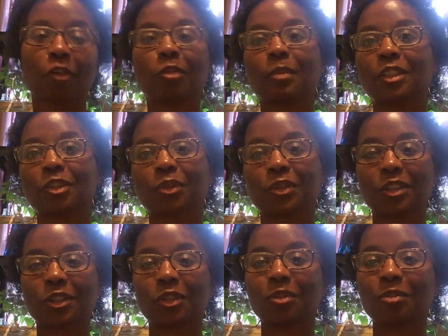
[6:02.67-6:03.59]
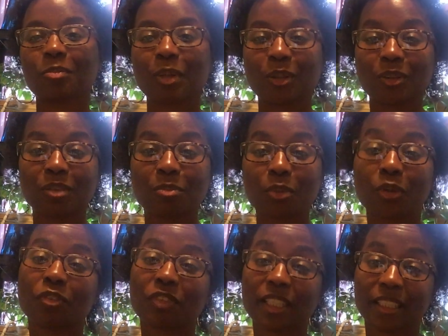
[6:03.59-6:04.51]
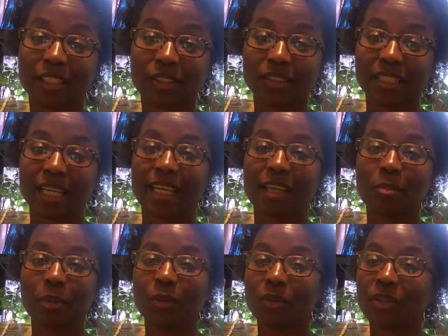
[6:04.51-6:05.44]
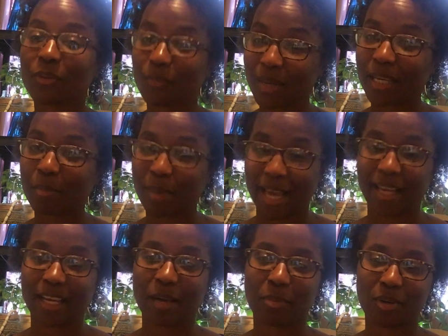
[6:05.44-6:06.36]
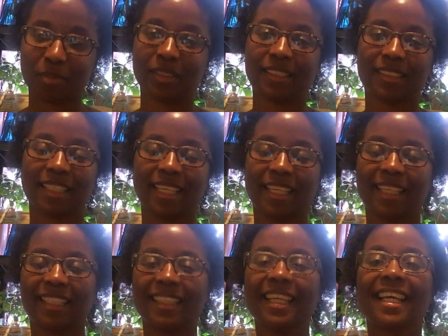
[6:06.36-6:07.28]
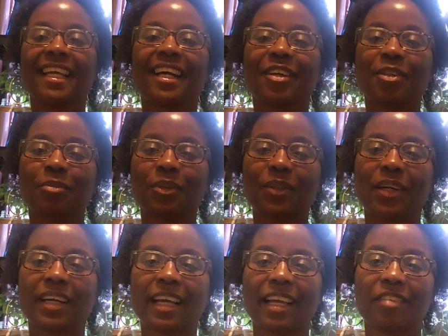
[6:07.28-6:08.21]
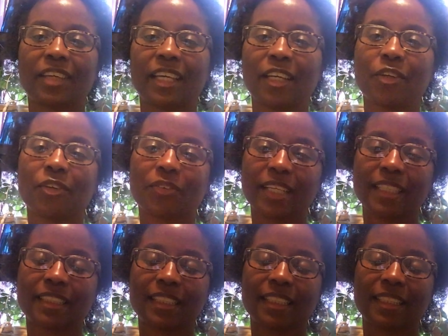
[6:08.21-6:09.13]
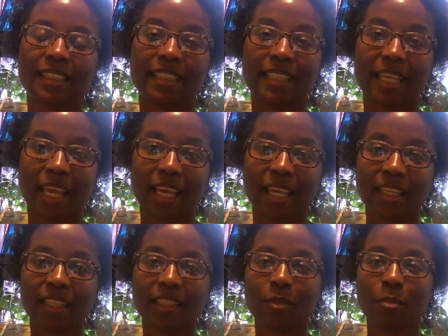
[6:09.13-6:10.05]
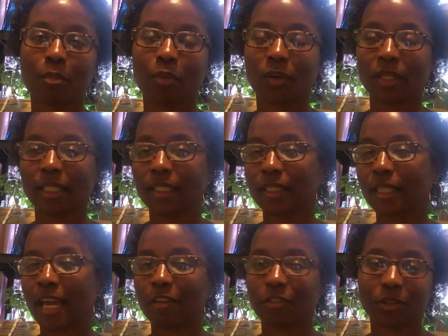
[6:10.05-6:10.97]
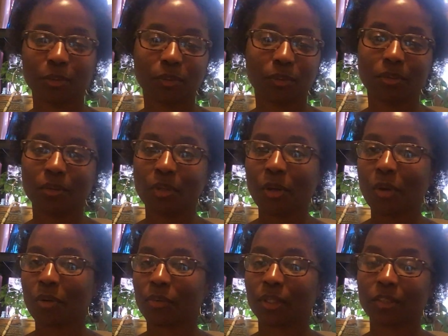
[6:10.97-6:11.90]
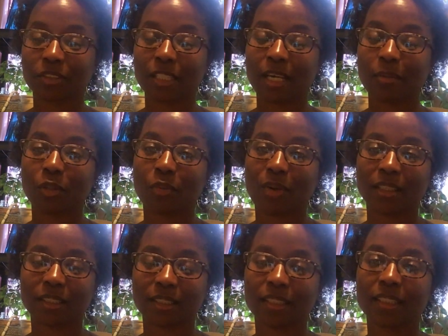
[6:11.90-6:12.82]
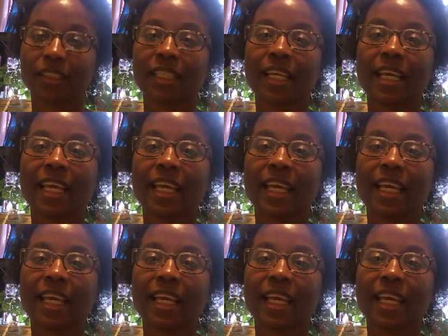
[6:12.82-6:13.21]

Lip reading: I will be sure to post more videos. I am on the way back, I promise. I hope you all have a great day, morning, afternoon, whatever time you're watching this.